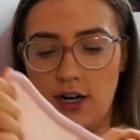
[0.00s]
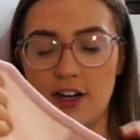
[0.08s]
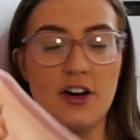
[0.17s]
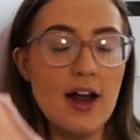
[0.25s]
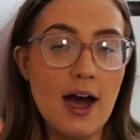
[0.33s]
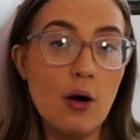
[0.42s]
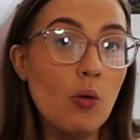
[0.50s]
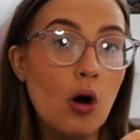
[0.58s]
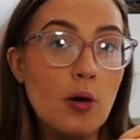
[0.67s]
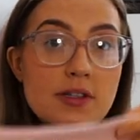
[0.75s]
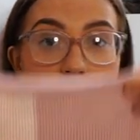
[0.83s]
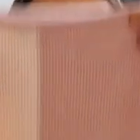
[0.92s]
I don't know how
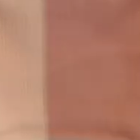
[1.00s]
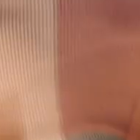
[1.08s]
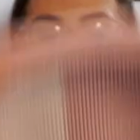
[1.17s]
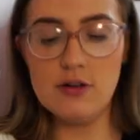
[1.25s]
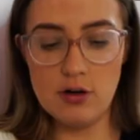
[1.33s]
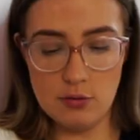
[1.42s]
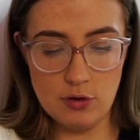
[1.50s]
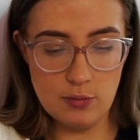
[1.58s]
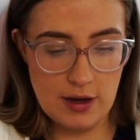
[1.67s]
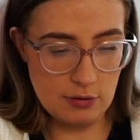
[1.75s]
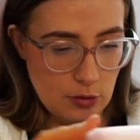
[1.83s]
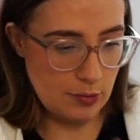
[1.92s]
warm it's going to be, I don't know what the
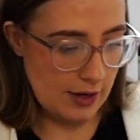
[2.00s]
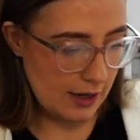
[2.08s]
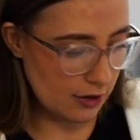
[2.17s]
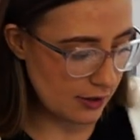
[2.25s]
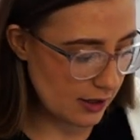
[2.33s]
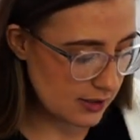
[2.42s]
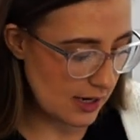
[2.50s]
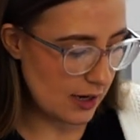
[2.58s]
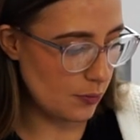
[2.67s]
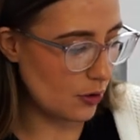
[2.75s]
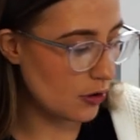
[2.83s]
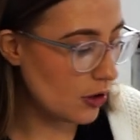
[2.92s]
weather will be like on that
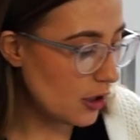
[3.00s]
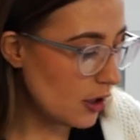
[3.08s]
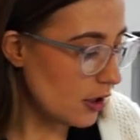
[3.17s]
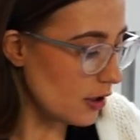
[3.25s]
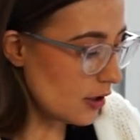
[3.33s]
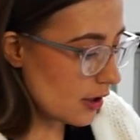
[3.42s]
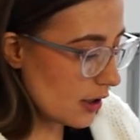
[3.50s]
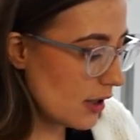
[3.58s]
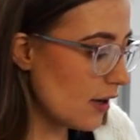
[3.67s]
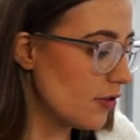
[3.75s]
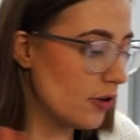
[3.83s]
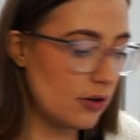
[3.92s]
day, but you can
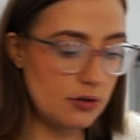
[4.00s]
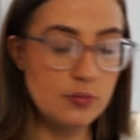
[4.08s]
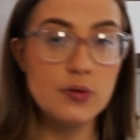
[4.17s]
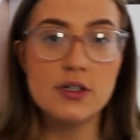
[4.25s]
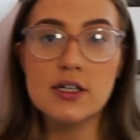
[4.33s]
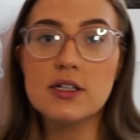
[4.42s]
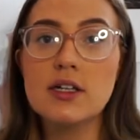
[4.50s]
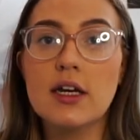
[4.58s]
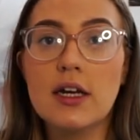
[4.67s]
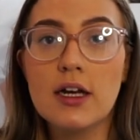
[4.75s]
never predict it in